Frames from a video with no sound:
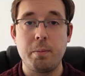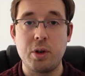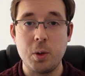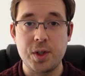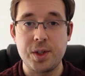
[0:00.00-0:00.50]

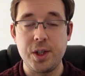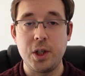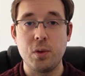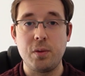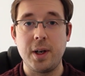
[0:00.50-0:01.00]
processing
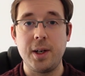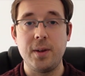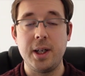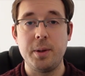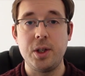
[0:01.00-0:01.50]
your final
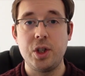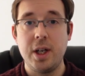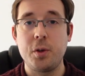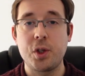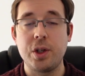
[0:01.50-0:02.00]
image, if
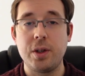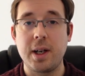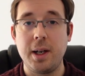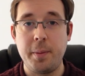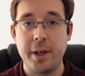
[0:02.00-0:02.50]
you start
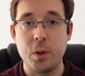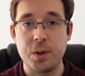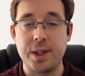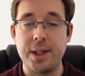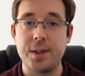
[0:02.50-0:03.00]
clipping your
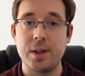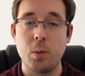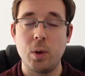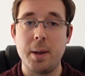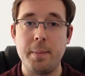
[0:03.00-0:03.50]
data, and
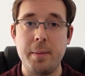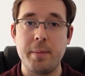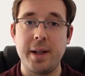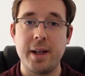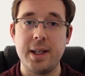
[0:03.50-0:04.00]
what I mean
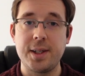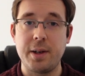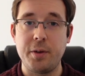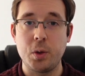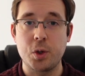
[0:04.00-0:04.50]
by that is
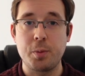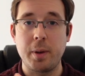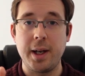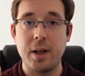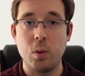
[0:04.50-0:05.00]
having your
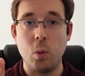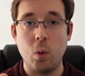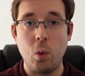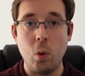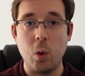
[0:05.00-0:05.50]
spike
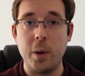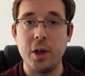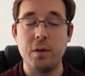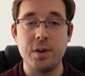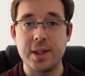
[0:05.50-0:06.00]
all the way
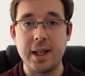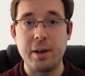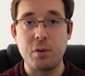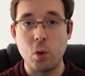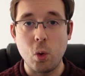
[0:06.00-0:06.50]
over to the
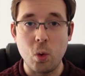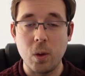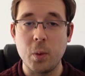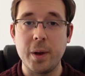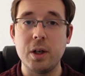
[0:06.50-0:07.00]
left or all
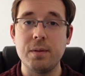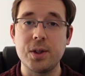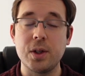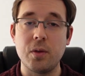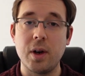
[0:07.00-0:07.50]
the way over to
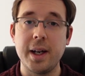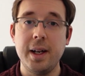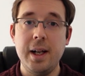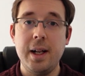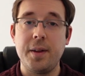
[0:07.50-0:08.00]
the right,
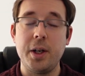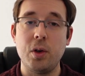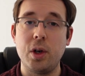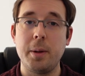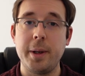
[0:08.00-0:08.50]
then you're not
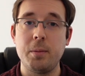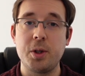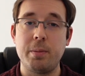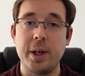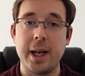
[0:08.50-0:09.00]
going to be able to
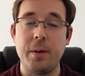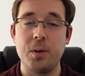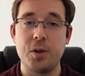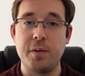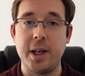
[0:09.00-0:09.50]
bring out
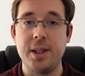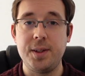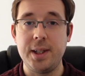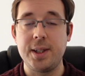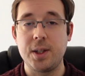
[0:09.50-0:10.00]
those finer
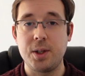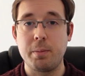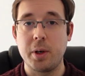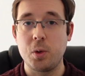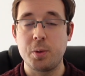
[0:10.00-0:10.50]
details in
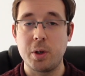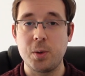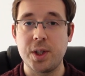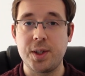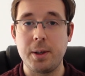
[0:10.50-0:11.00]

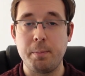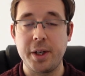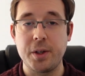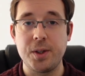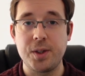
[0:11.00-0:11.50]
post-processing
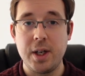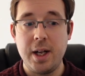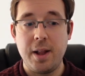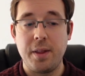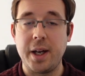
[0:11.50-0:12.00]
because
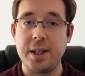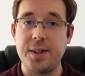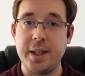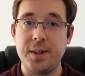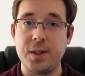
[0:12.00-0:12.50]
that
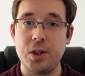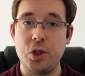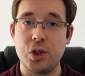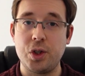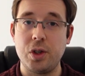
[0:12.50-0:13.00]
data
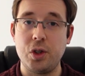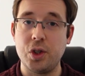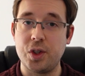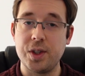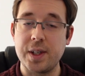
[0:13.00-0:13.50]
just
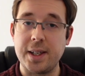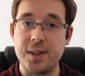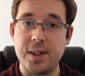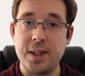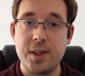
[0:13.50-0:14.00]
doesn't
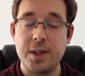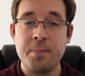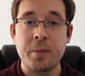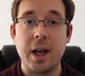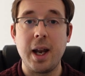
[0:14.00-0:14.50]
exist.
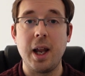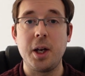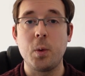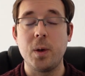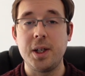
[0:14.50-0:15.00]
And
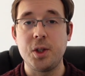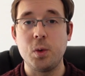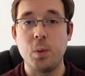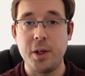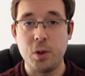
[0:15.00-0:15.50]
likewise,
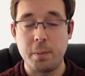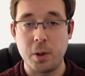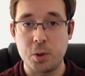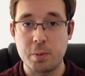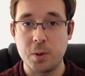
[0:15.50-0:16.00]
when you're
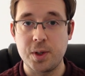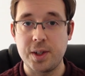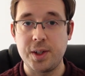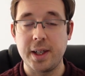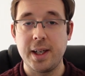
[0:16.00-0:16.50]

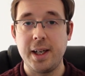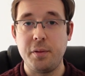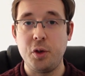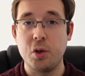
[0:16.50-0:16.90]
post-processing, if